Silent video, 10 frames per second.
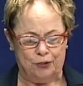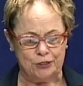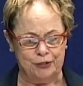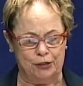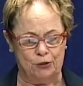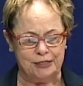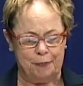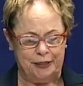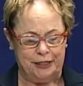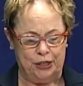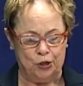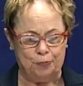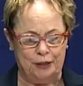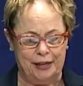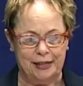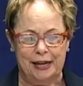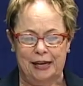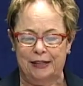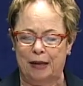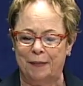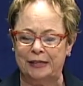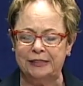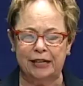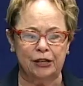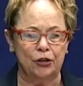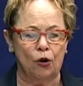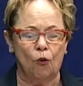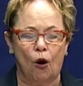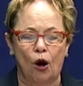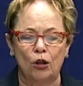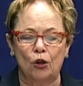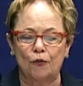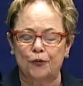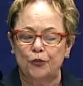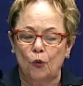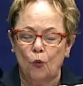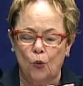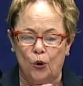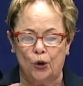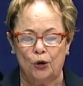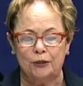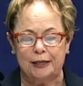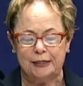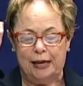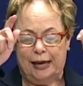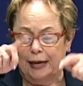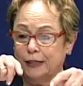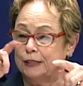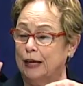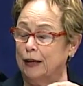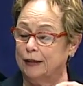first all, he goes up in an airplane. That means he can go all over the world. And, no, and he goes